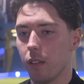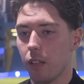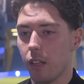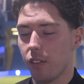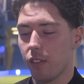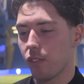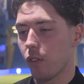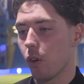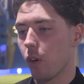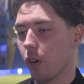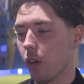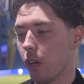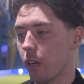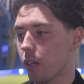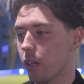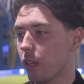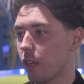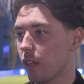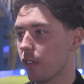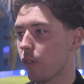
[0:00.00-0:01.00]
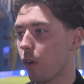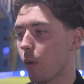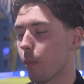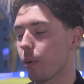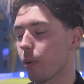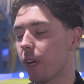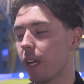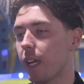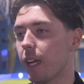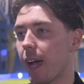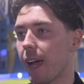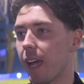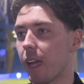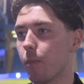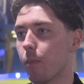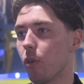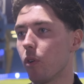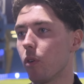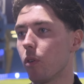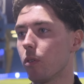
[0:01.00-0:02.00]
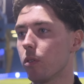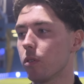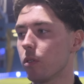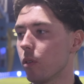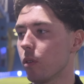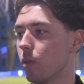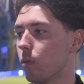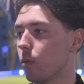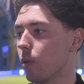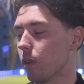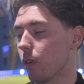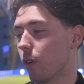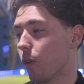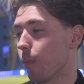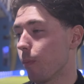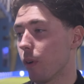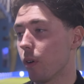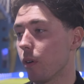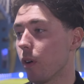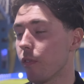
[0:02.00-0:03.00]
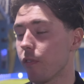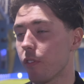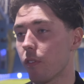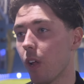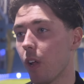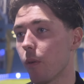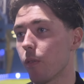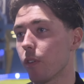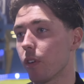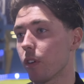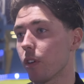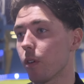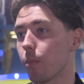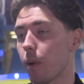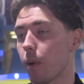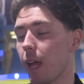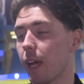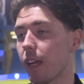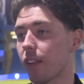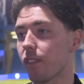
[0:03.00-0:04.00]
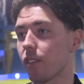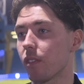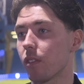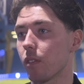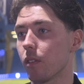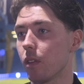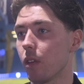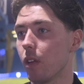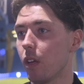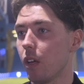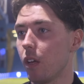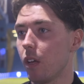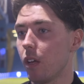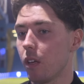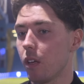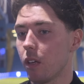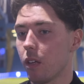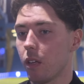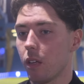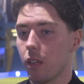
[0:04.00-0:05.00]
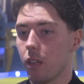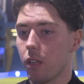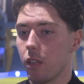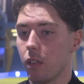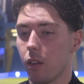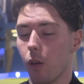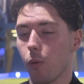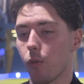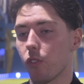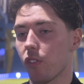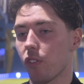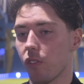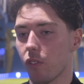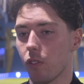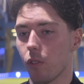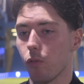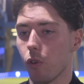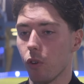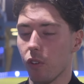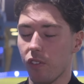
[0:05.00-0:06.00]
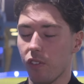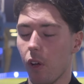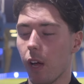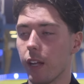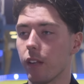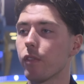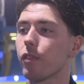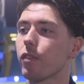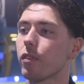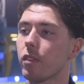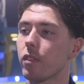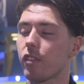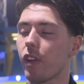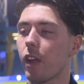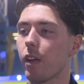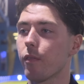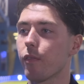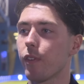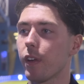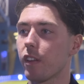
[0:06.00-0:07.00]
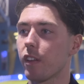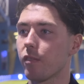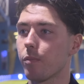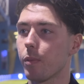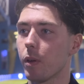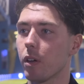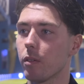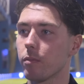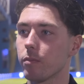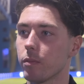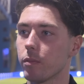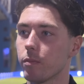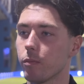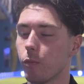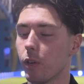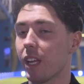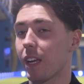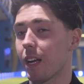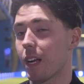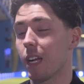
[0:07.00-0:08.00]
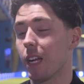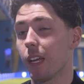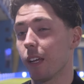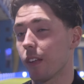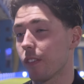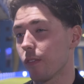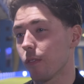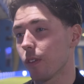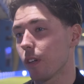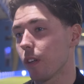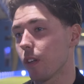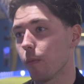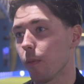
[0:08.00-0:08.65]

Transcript: it's not a pretty game or whatnot, but I feel like we're in a good place, and, you know, we're just on the wrong side of certain things, but when it clicks, we're going